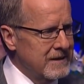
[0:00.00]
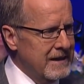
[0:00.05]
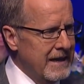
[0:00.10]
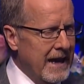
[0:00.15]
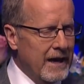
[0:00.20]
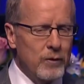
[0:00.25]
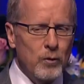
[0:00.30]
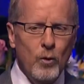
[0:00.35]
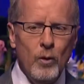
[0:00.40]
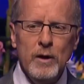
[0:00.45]

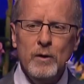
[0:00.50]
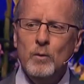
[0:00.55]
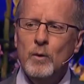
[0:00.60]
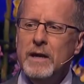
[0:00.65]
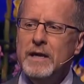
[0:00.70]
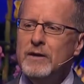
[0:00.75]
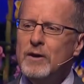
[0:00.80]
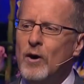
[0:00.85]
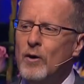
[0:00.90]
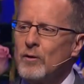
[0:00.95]
And when
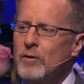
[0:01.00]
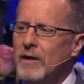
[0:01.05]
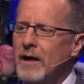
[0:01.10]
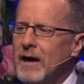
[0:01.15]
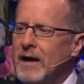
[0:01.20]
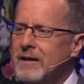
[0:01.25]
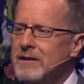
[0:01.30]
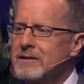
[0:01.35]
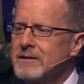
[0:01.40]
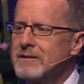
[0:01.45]
we know
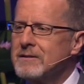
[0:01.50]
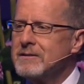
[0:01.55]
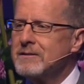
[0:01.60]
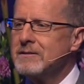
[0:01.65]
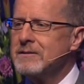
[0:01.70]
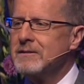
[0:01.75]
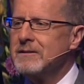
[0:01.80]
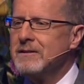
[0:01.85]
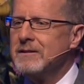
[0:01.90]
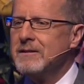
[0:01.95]
that,
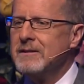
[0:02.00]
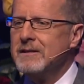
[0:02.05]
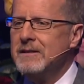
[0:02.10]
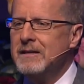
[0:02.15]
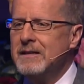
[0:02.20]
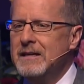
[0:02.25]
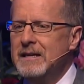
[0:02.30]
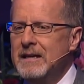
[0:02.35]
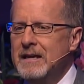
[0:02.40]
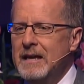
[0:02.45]

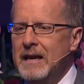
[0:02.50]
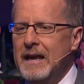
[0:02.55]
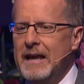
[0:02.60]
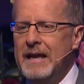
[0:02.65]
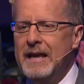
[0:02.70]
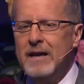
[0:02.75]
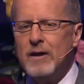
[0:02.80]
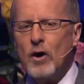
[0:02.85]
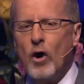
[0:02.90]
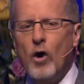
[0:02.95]

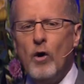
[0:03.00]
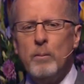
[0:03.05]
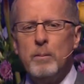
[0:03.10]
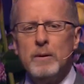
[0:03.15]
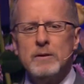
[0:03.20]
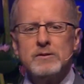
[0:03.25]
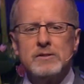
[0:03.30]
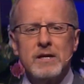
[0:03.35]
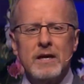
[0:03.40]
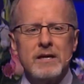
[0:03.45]
it
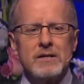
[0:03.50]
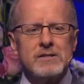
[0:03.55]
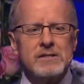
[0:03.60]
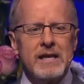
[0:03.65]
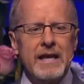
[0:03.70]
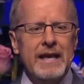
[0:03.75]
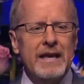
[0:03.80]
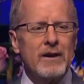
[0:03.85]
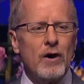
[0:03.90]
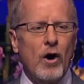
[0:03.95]
opens us
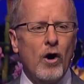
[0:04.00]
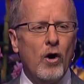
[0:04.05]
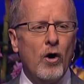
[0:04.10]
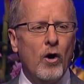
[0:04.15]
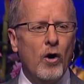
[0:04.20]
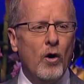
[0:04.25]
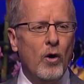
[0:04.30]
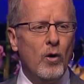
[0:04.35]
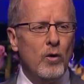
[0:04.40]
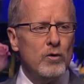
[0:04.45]
in a
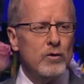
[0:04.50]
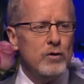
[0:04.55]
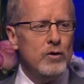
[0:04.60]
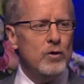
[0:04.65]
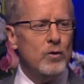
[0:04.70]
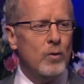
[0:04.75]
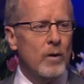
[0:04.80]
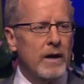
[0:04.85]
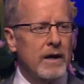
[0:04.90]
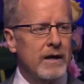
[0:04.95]
whole new
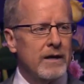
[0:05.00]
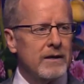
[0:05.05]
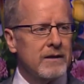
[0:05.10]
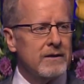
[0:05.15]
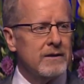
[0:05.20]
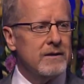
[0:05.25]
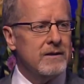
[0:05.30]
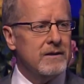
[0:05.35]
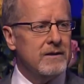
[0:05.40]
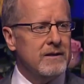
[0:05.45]
way,
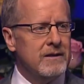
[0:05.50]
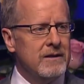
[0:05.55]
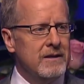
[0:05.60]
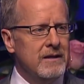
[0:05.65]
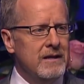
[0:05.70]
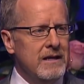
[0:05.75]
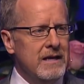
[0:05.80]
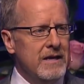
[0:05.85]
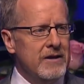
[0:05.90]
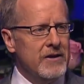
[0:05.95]

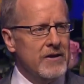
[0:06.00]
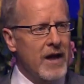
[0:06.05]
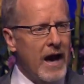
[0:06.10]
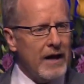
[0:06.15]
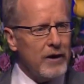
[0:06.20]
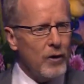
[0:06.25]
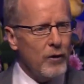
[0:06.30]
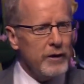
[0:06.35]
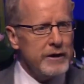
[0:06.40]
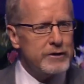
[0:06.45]

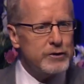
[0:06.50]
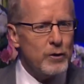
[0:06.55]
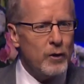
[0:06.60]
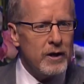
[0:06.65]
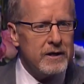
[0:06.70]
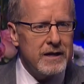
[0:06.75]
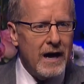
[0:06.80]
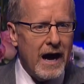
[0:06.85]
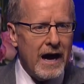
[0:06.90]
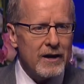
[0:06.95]
not only to a
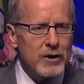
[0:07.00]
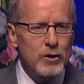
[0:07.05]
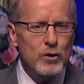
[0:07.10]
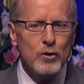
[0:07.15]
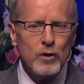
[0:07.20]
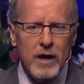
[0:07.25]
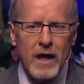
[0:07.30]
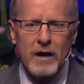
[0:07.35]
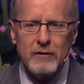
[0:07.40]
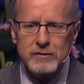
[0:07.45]
God who
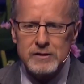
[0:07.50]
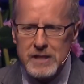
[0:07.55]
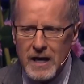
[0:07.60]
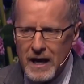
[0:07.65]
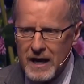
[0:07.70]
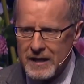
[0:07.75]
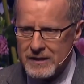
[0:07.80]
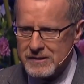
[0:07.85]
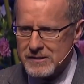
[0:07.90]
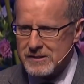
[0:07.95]
loves
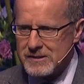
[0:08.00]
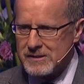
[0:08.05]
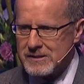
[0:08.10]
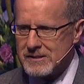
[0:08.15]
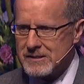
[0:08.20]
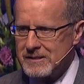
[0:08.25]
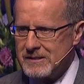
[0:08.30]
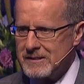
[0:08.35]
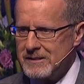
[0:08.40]
us,